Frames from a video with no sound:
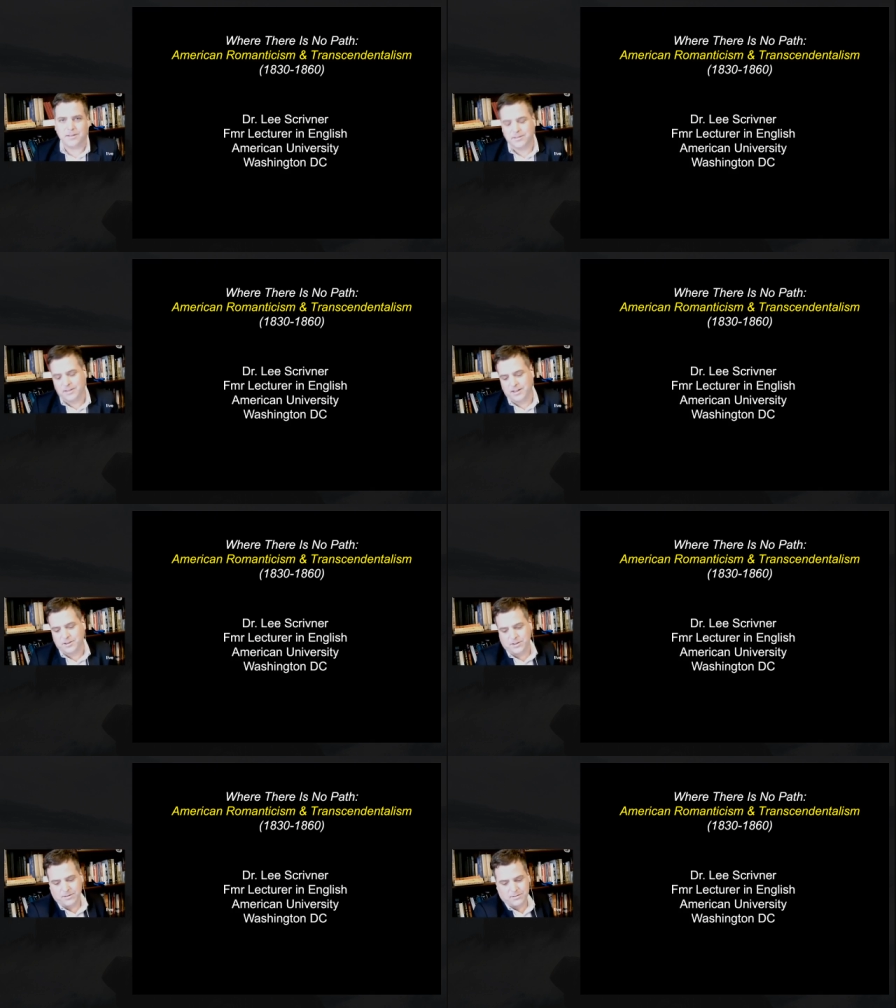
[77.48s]

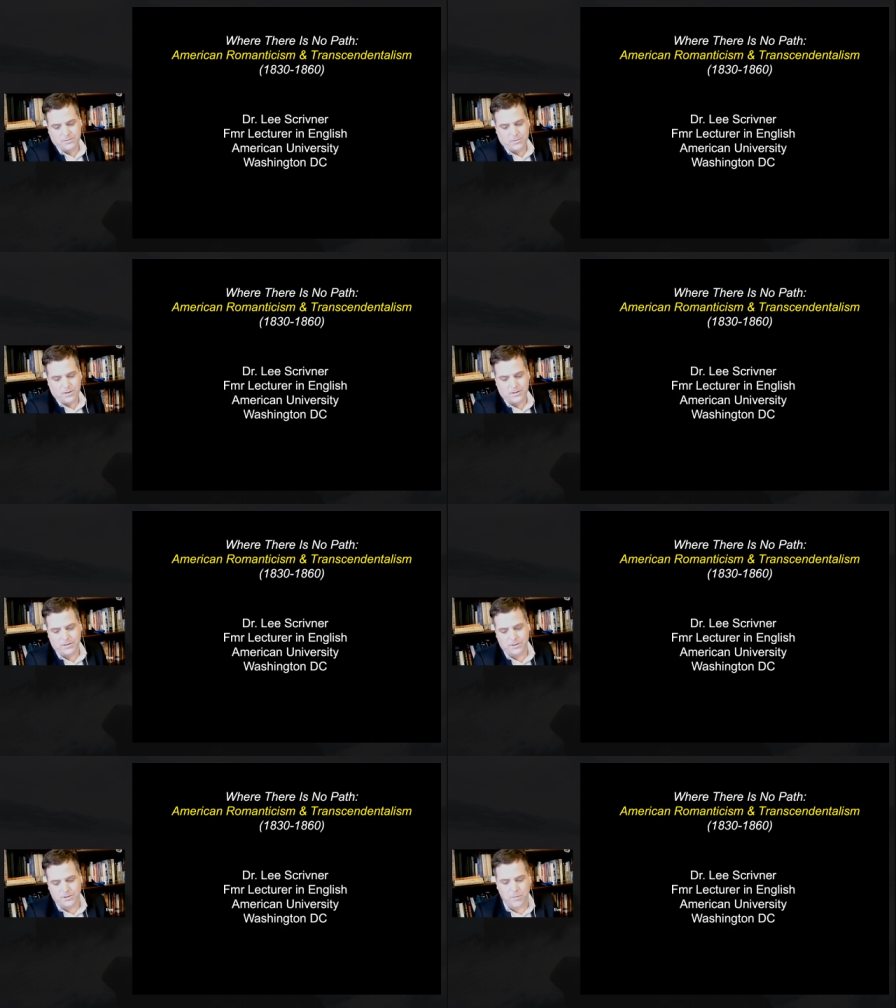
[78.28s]
lecture, Where There
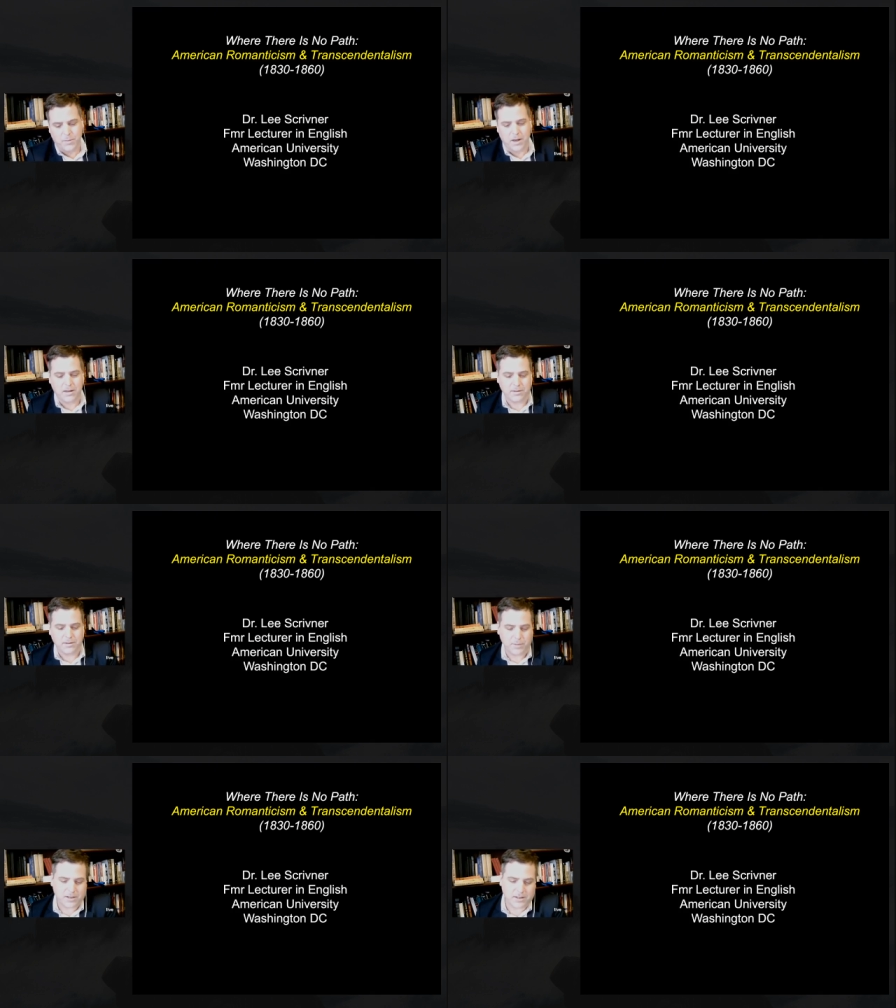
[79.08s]
Is No Path,
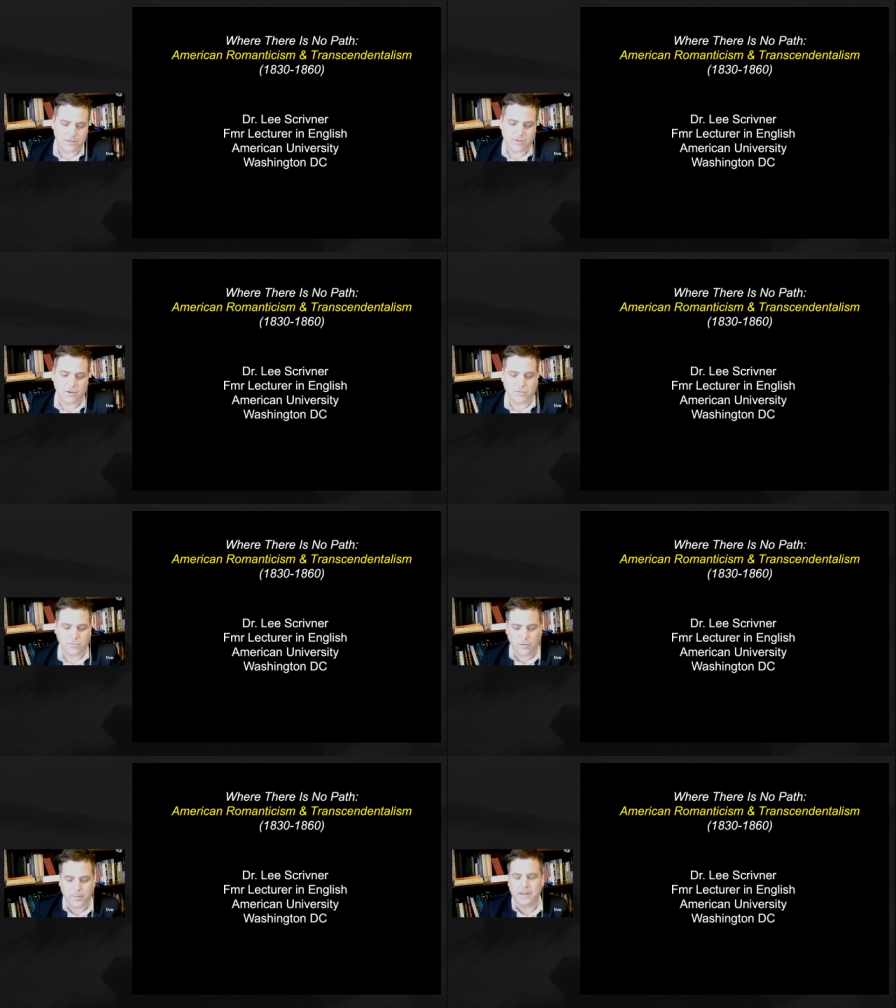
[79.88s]
American
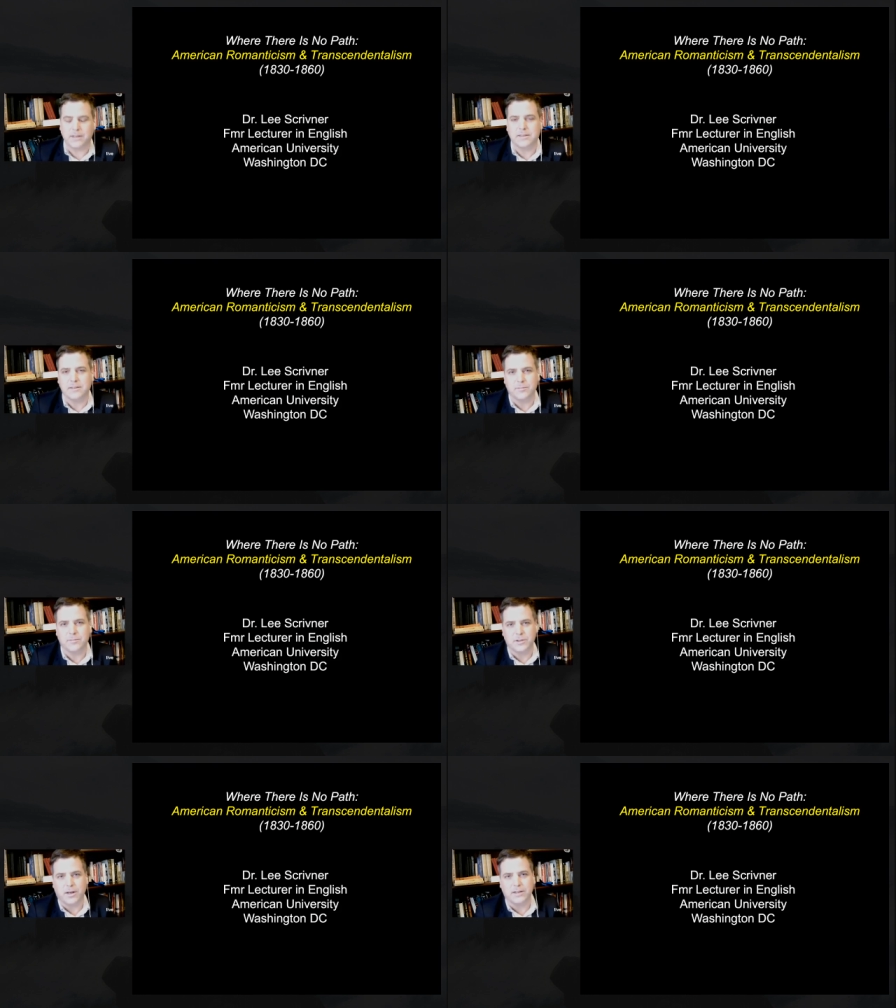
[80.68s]
Romanticism and
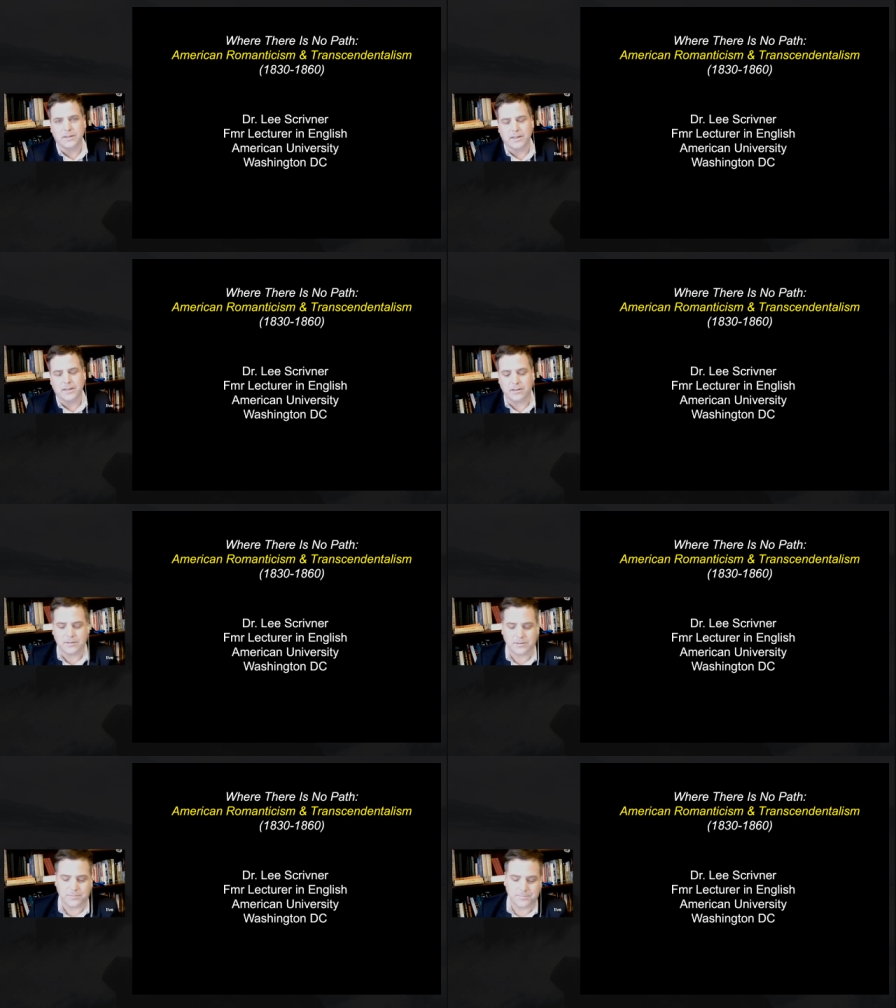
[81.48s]
Transcendentalism.